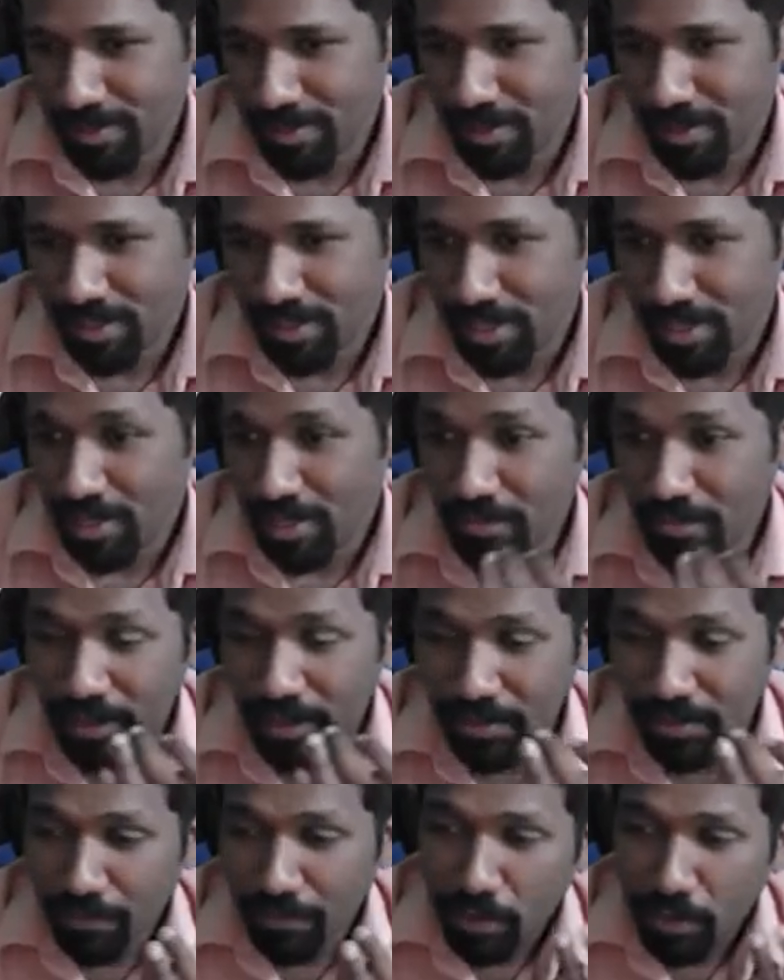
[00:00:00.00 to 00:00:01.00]
Even
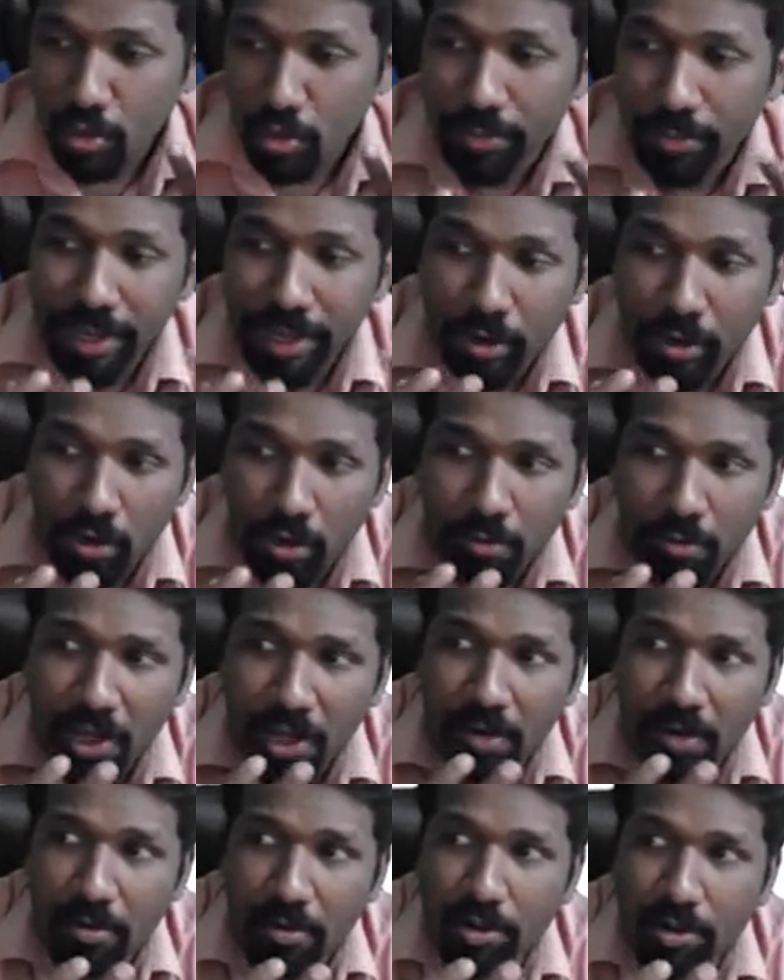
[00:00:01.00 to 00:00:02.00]
if you may not be
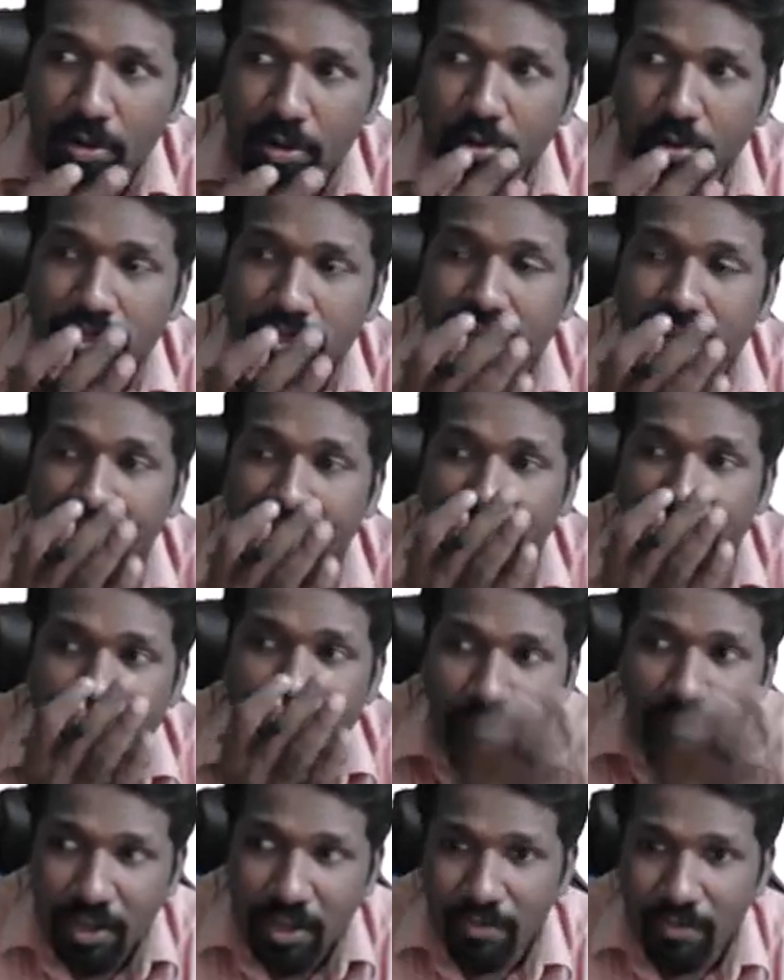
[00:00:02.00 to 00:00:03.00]
able to use that
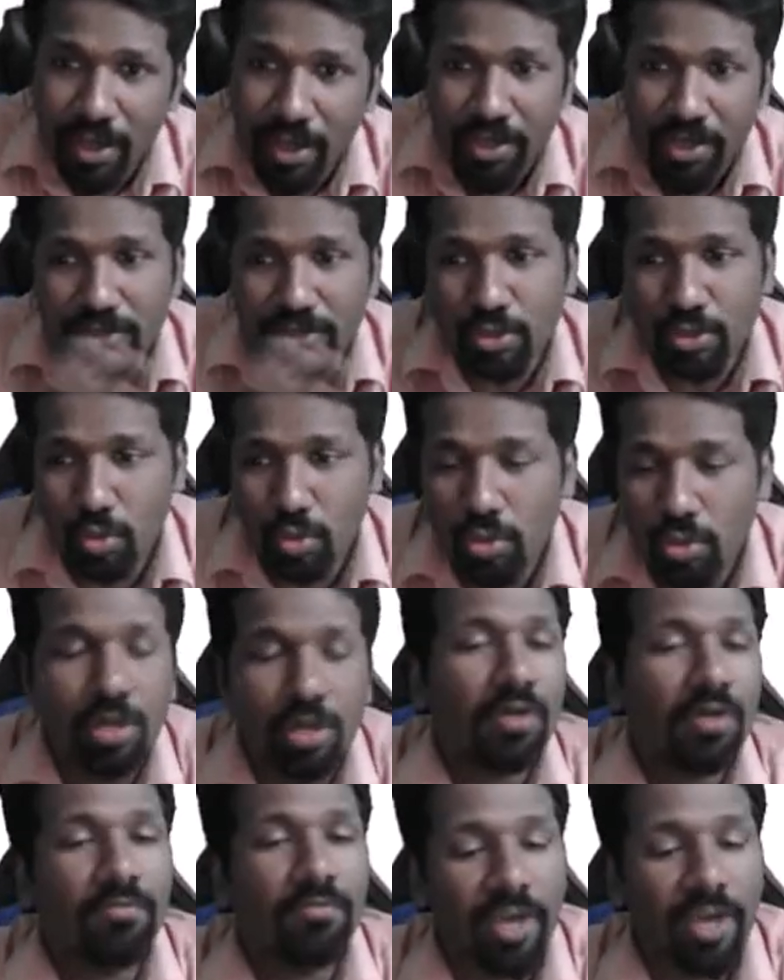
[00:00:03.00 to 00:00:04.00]
everywhere in school
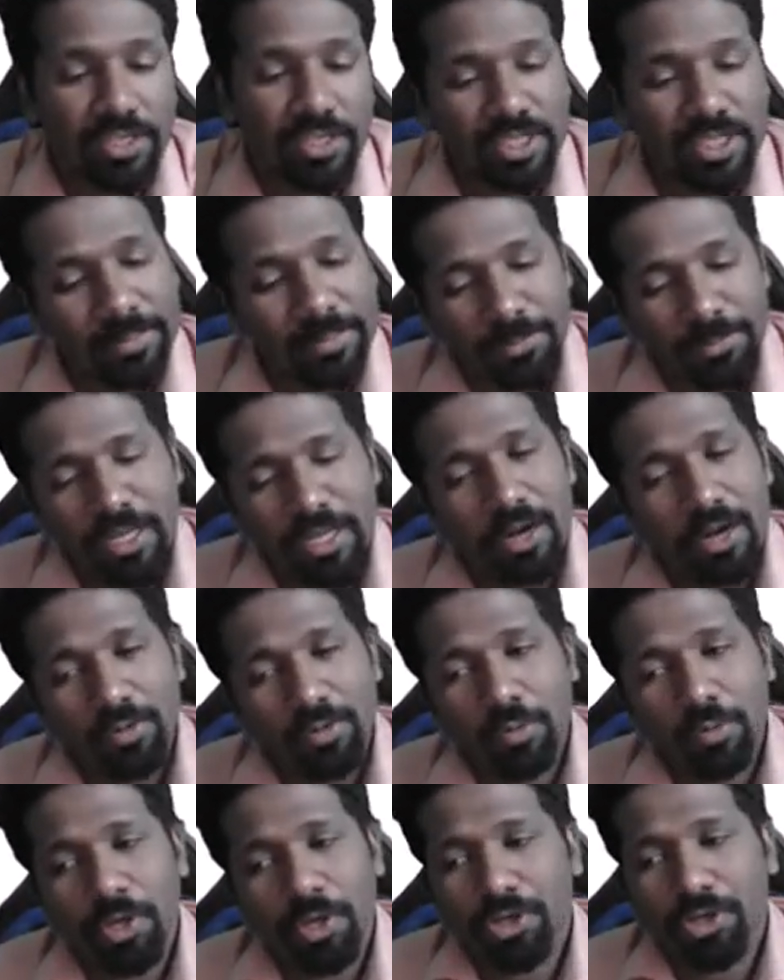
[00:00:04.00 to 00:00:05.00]
where steps have to
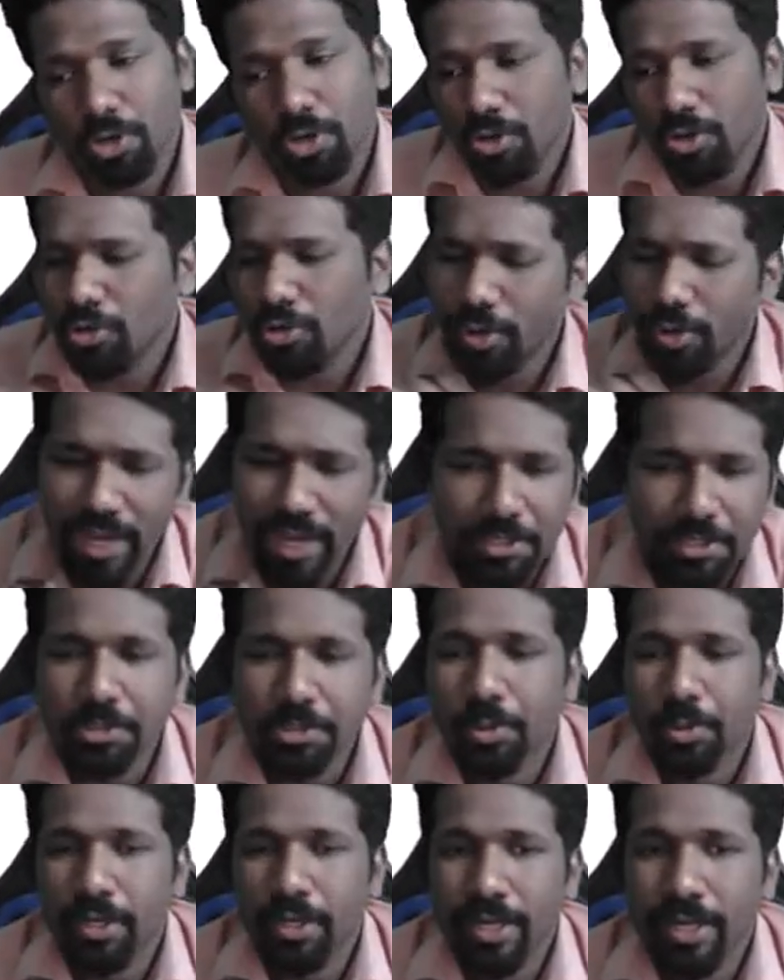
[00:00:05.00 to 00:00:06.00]
be shown, you can show
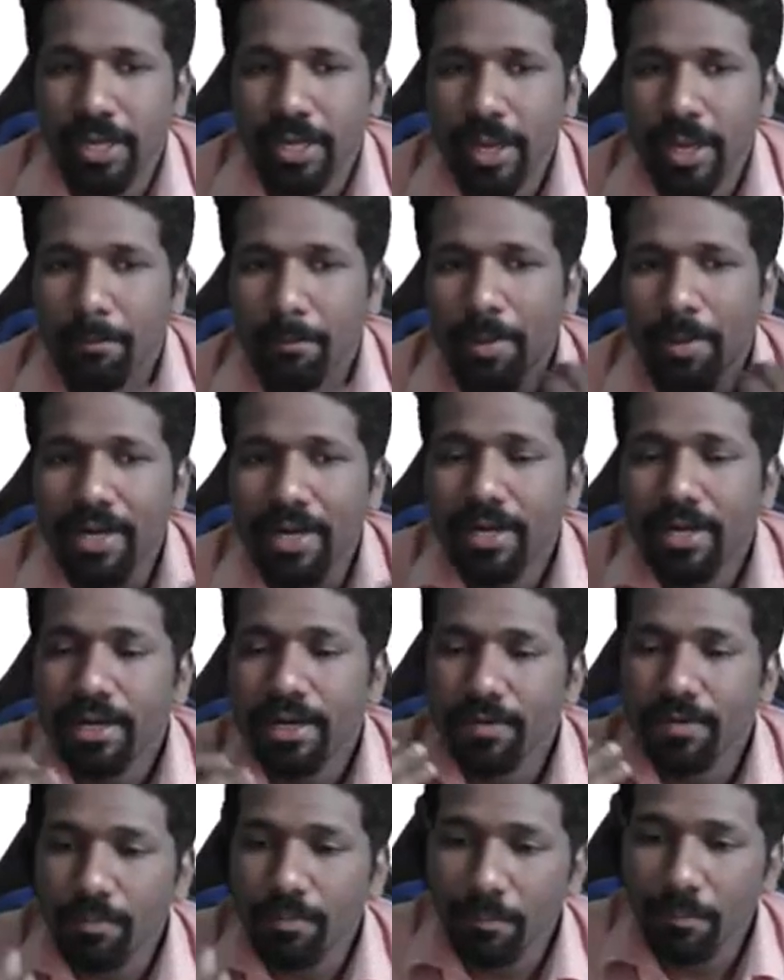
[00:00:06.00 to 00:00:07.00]
it. But
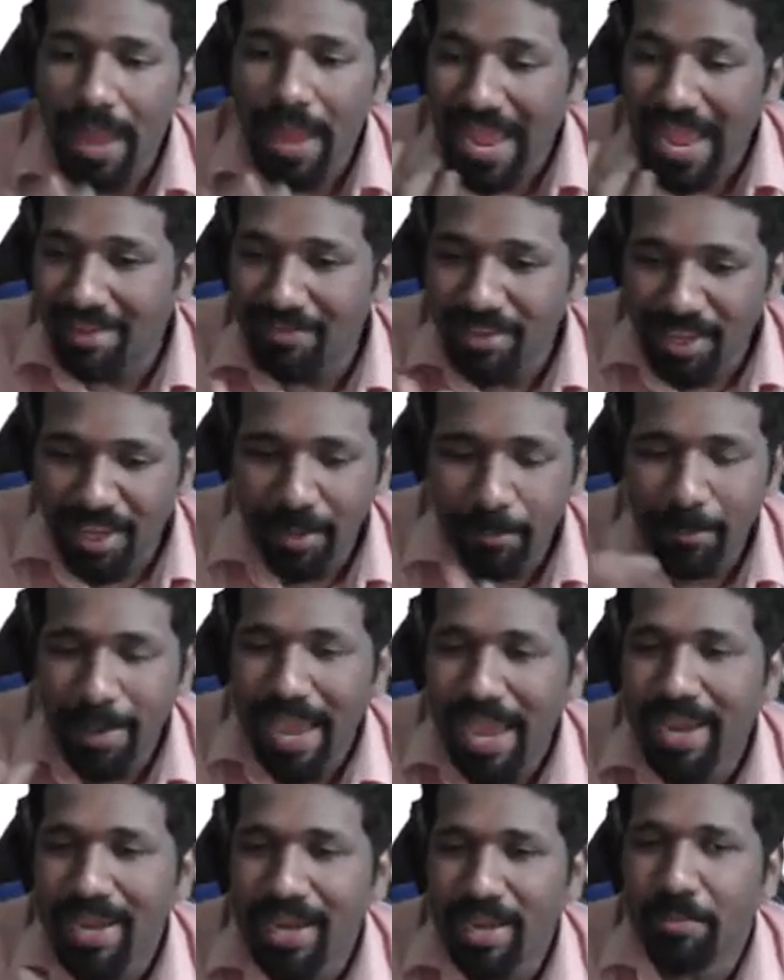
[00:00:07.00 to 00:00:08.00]
having a
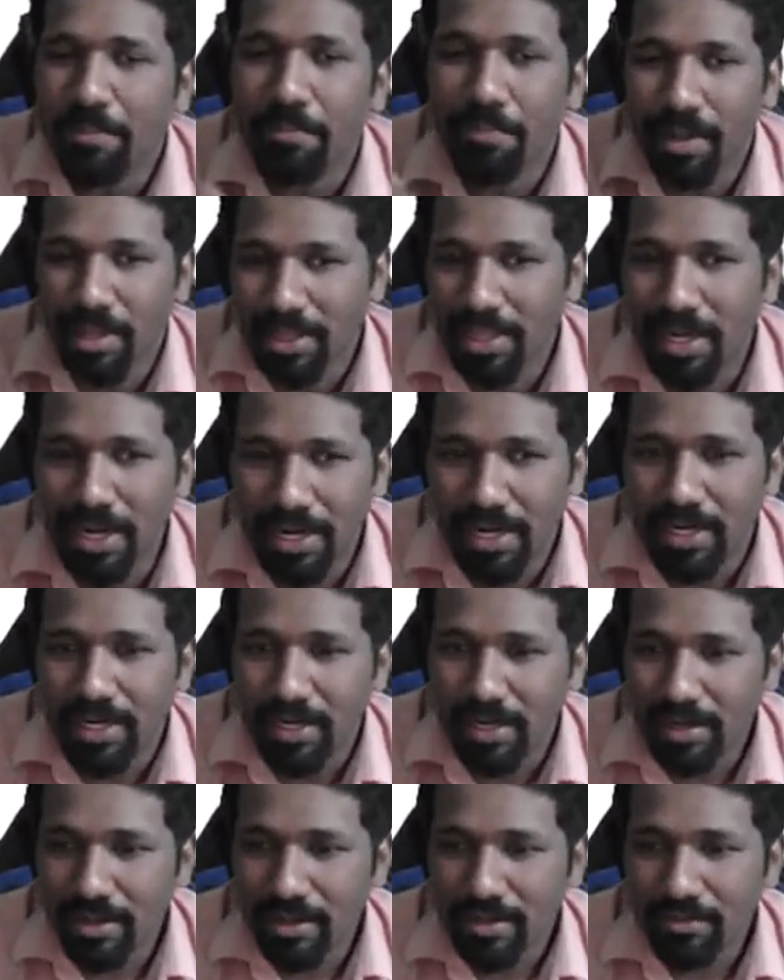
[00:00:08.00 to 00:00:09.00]
backup method
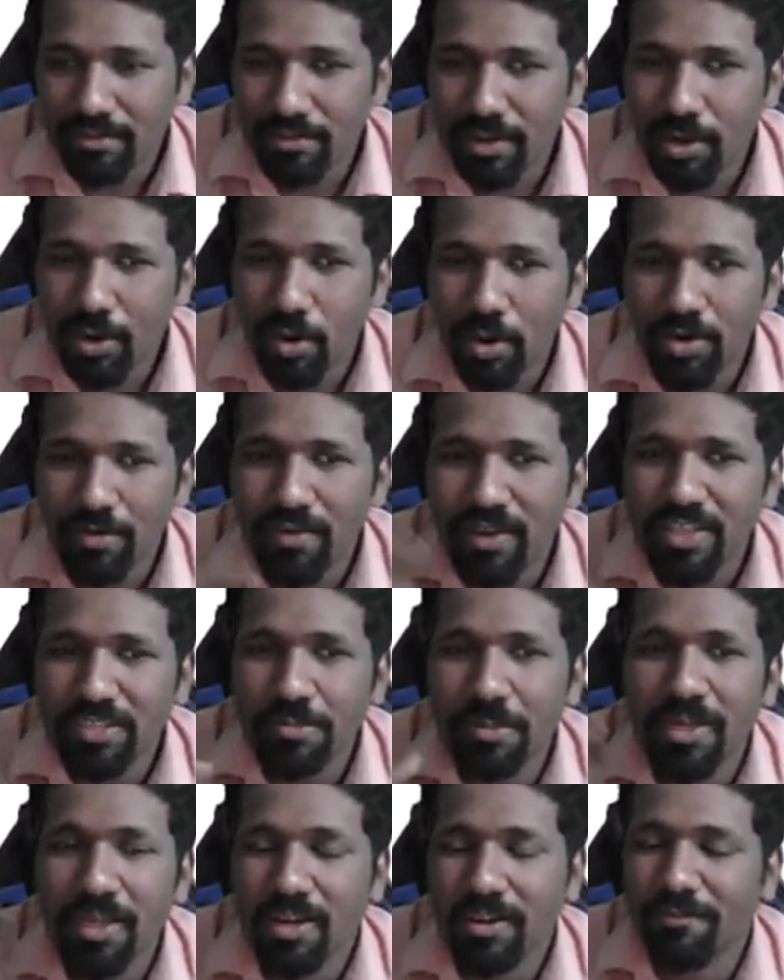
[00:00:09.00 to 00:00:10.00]
will always
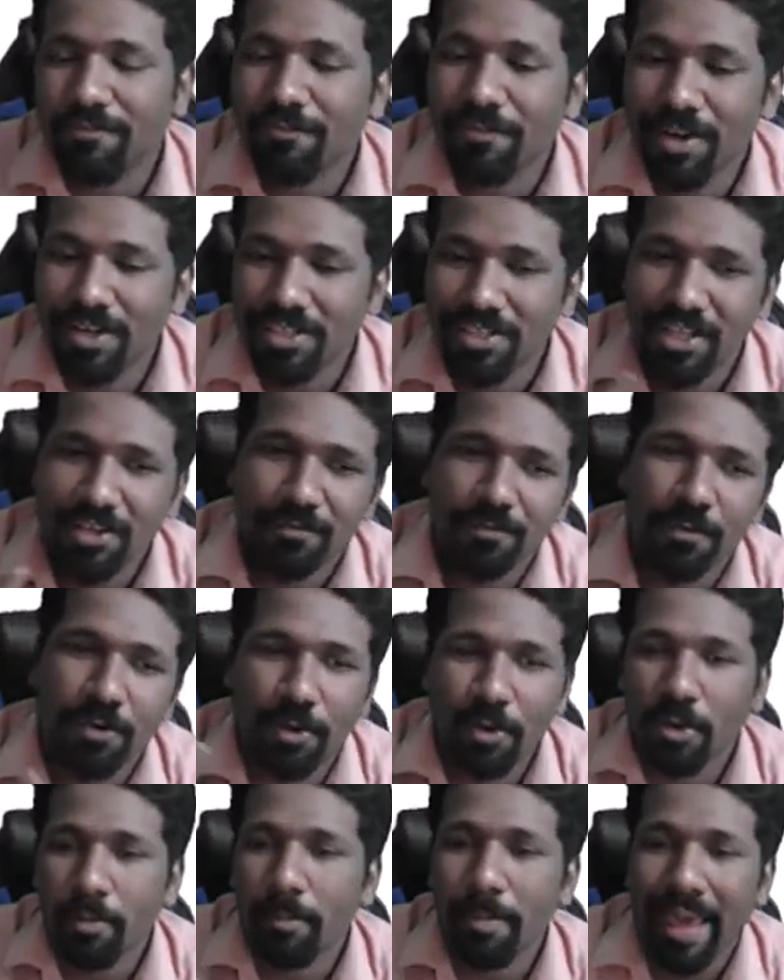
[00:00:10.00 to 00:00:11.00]
be refreshing for
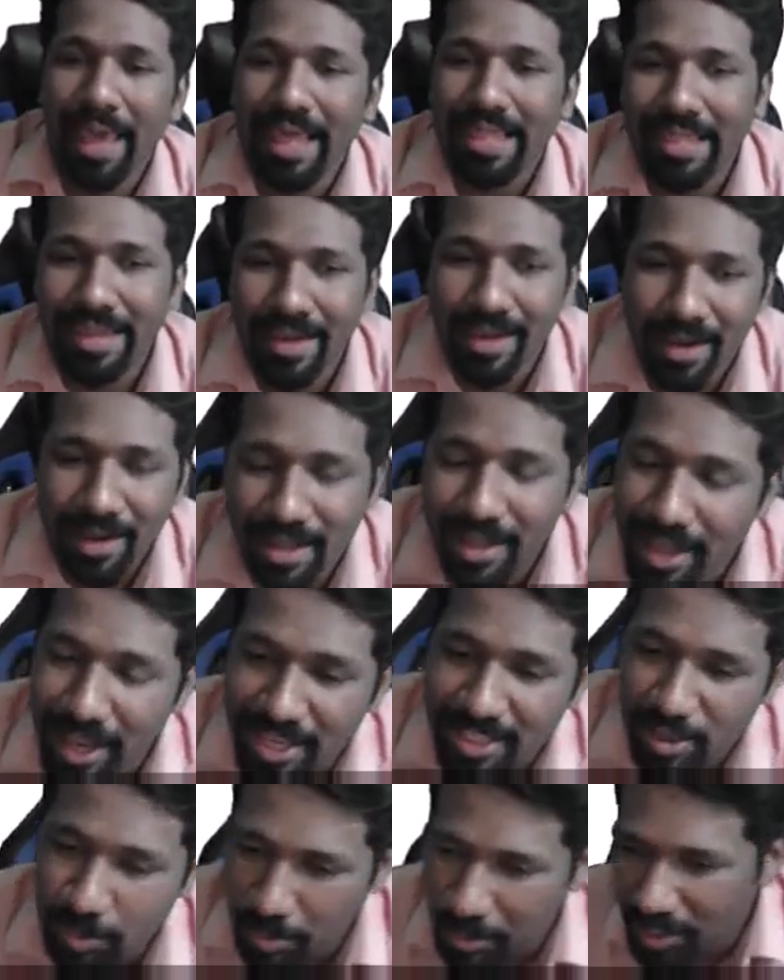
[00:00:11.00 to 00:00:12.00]
your math learning
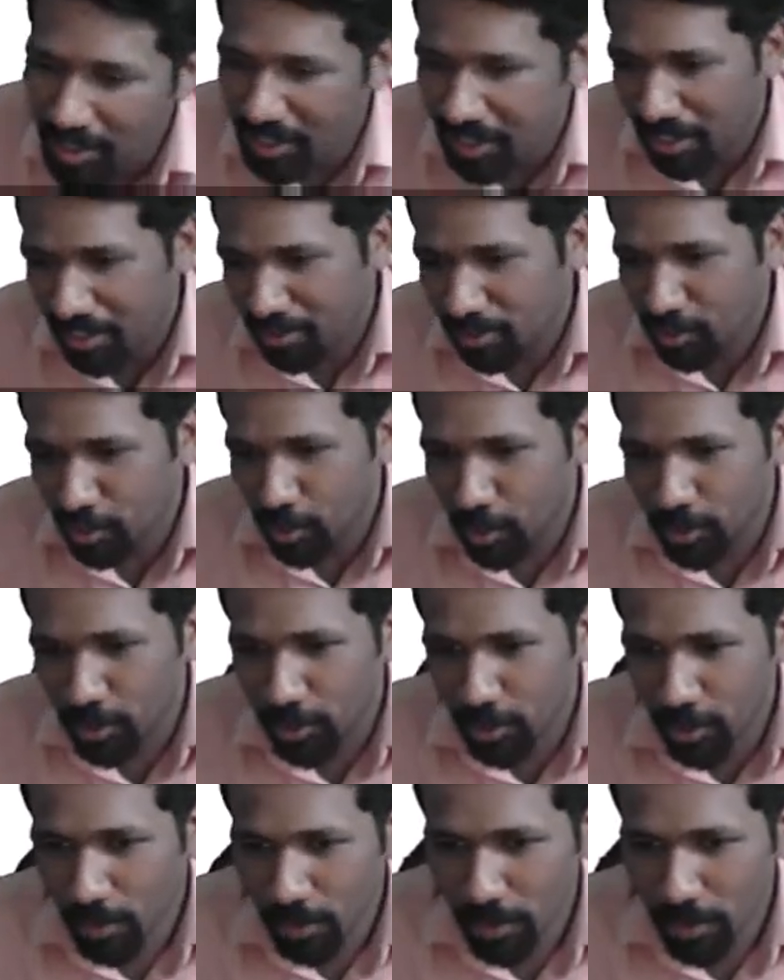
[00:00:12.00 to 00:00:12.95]
experience also.